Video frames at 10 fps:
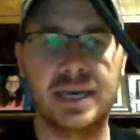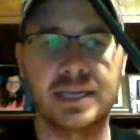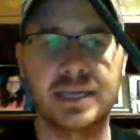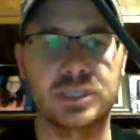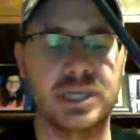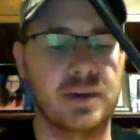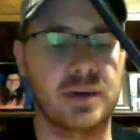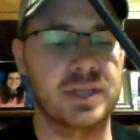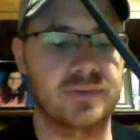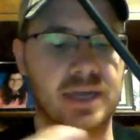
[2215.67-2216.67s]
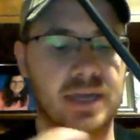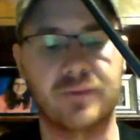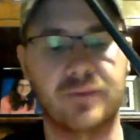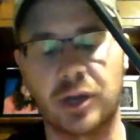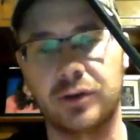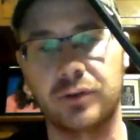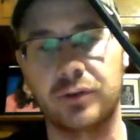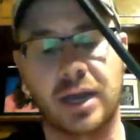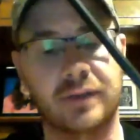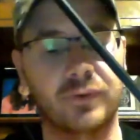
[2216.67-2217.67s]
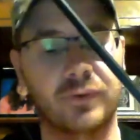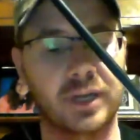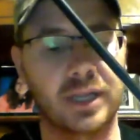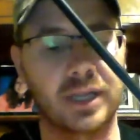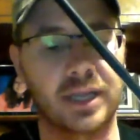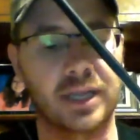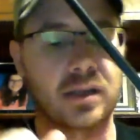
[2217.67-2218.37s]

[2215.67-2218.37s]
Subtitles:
switched it out with this, and I haven't bought a new rod for it yet.